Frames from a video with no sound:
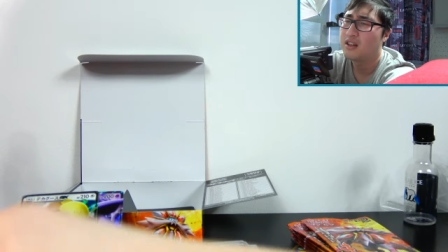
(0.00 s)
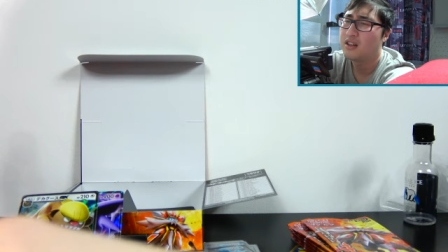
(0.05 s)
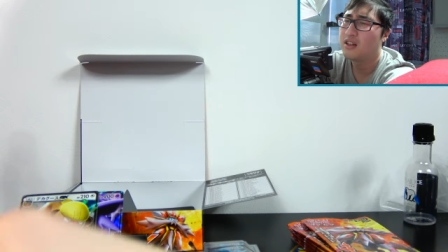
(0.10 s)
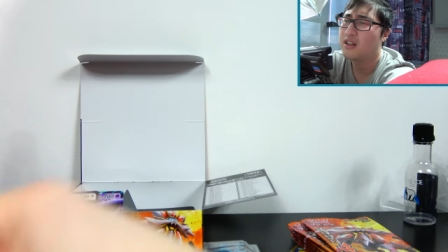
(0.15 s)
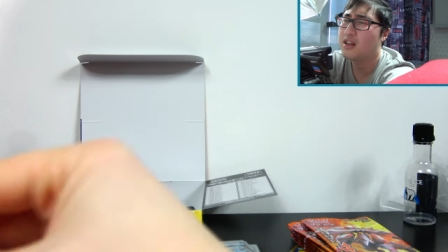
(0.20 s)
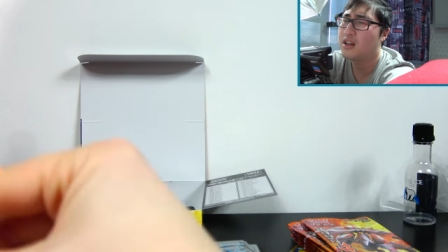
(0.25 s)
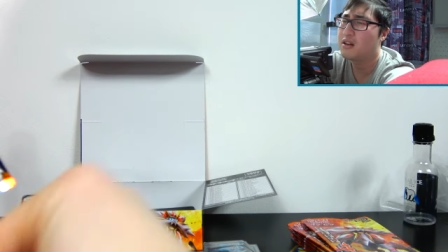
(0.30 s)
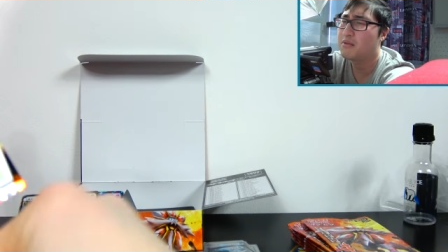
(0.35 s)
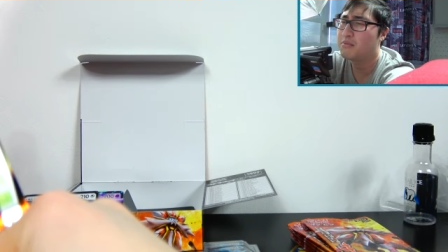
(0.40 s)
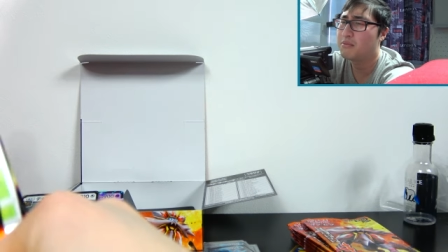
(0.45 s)

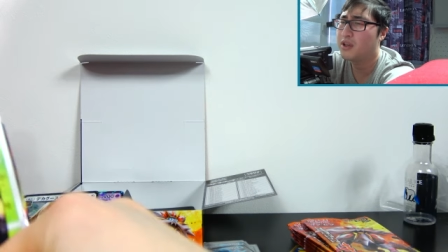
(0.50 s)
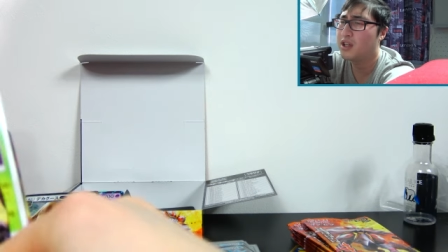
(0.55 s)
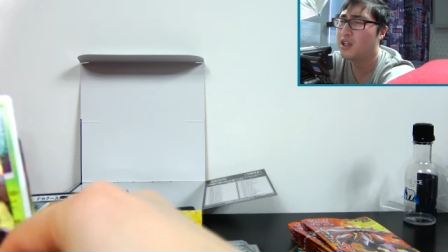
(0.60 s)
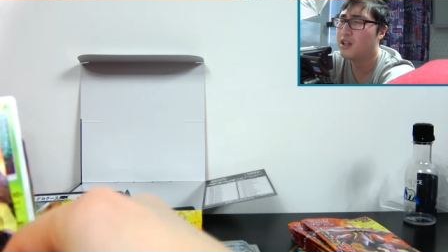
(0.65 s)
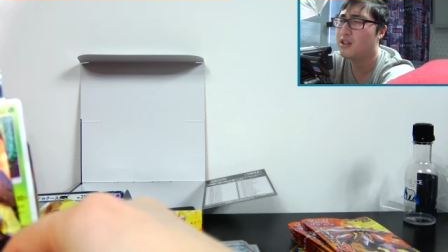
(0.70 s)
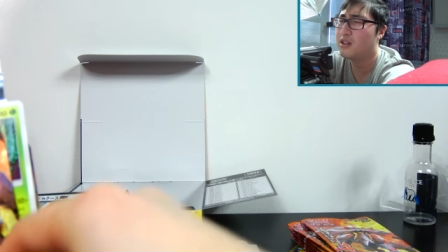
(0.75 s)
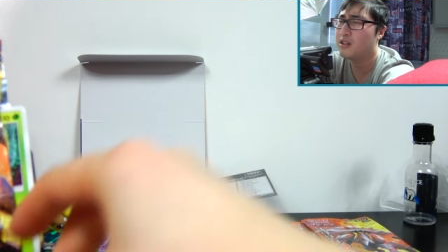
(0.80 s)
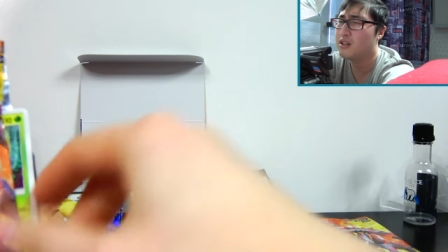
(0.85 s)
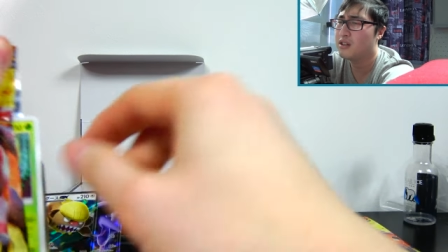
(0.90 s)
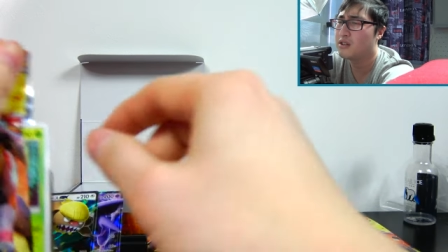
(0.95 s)
Let
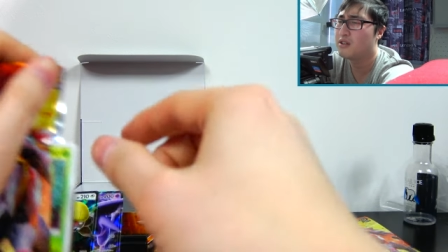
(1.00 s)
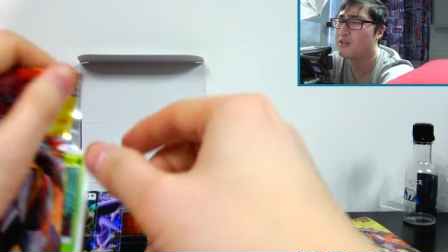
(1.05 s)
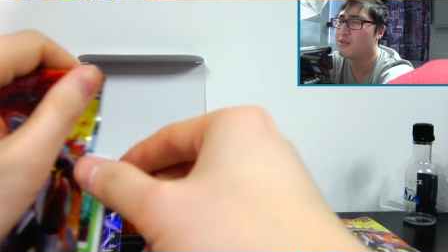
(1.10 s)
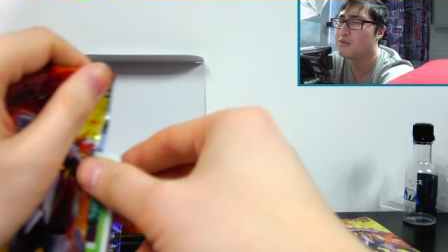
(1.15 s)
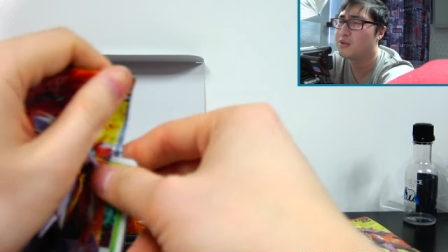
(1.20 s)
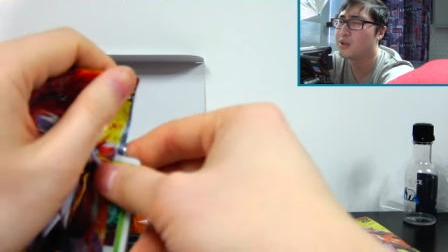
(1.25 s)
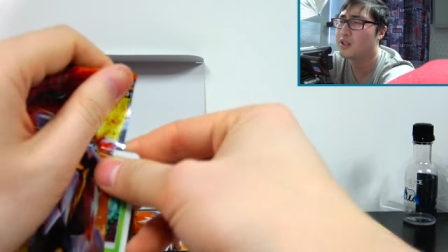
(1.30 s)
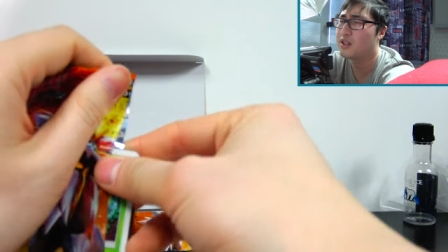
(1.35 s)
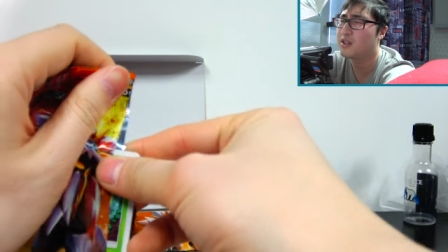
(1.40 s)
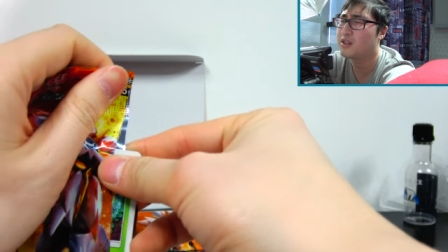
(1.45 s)
me
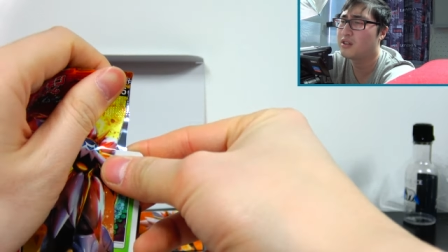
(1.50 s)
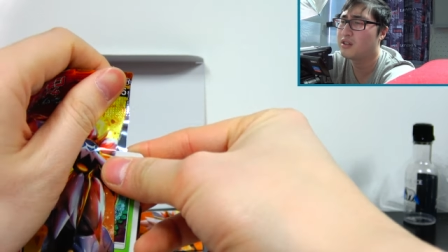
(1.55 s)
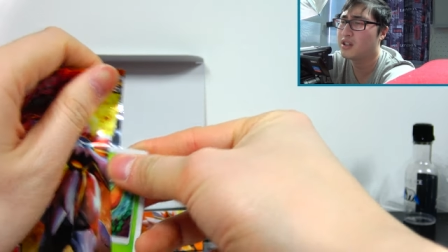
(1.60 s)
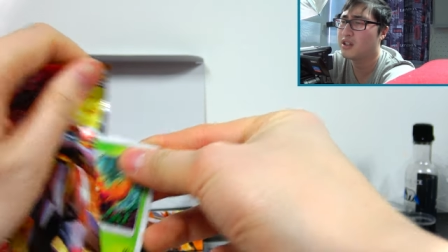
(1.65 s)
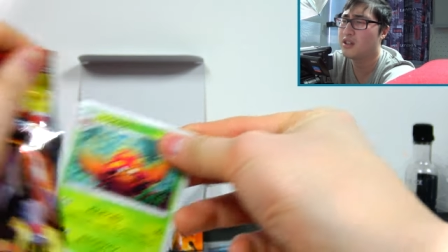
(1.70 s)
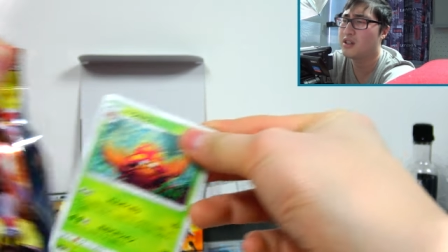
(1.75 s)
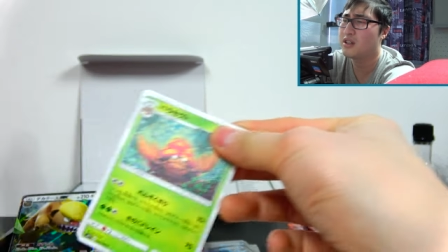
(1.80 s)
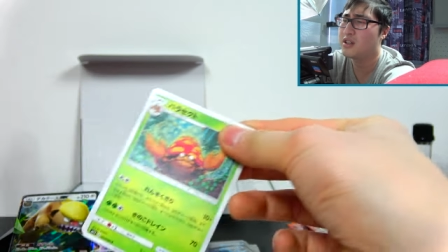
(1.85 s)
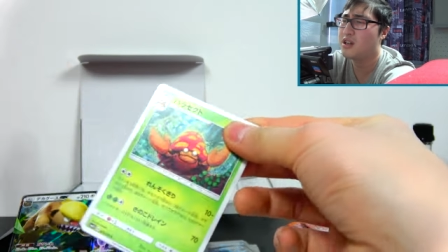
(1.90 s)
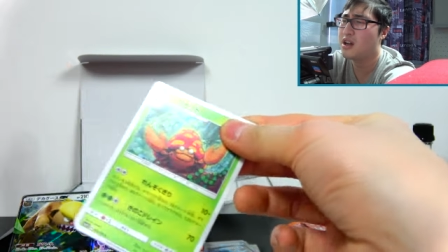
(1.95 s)
know in
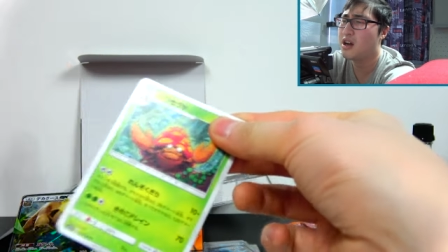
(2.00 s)
the